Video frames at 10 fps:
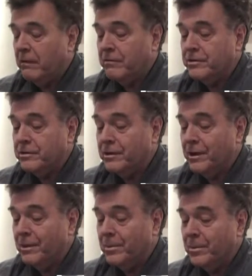I've seen a
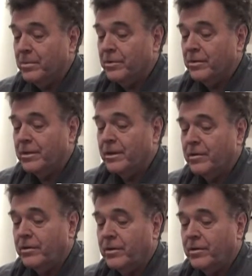lot of people let
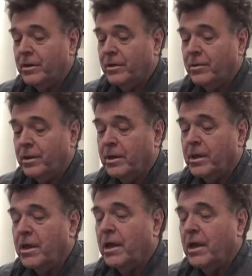their ego get in the way.